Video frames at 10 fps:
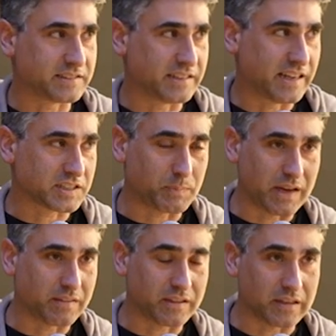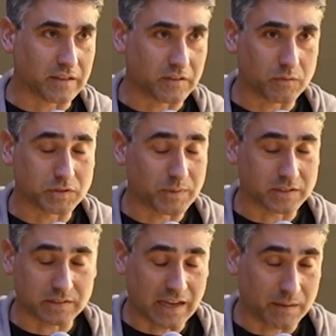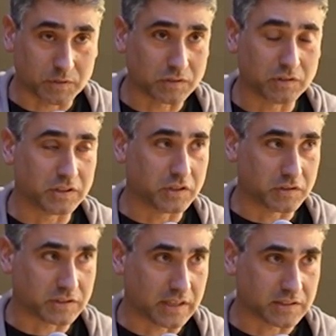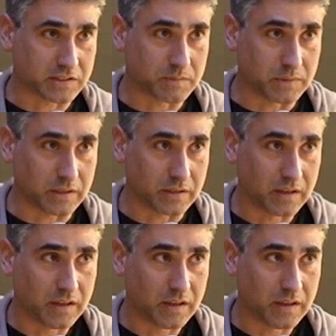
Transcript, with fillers: the next bad thing which makes absolutely no sense to me